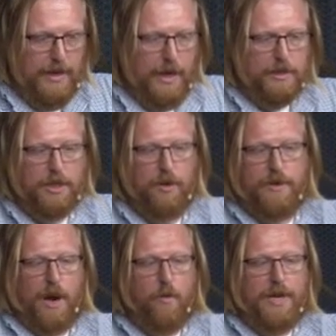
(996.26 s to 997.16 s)
So
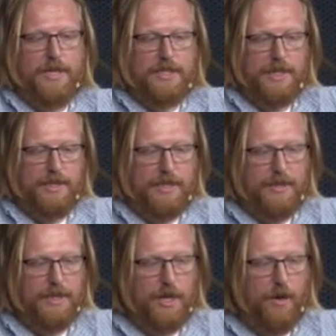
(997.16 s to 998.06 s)
now we can send it to the
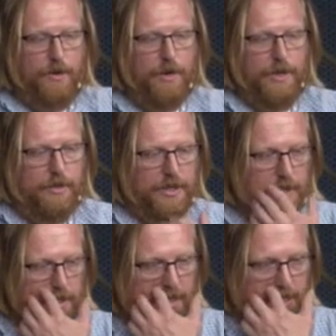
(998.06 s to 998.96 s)
decoder
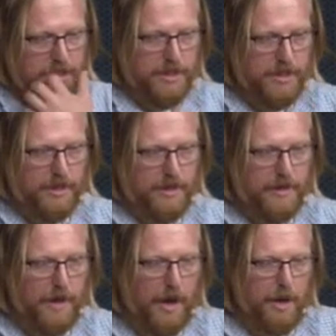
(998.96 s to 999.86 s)
using this
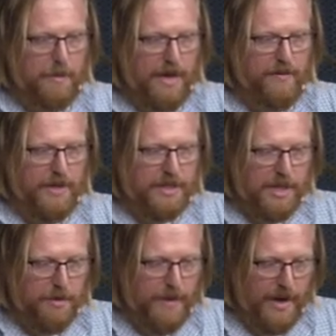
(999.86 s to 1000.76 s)
AV
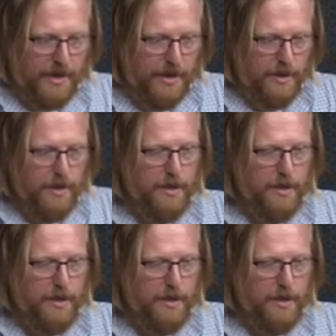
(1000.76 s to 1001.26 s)
send packet.